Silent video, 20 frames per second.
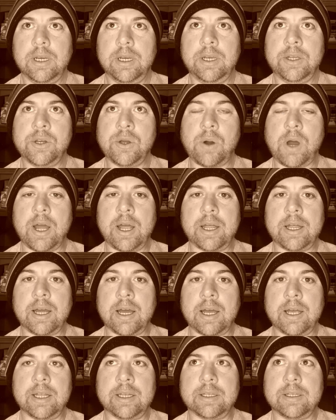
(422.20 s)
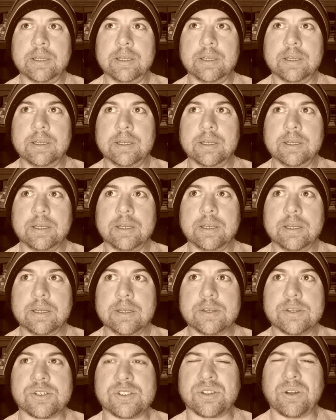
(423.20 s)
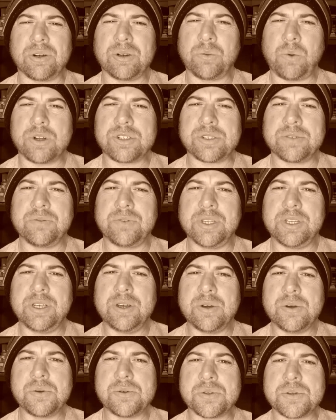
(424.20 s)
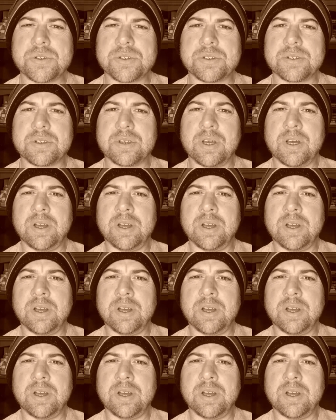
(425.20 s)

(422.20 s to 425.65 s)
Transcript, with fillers: you know, I, I started watching videos,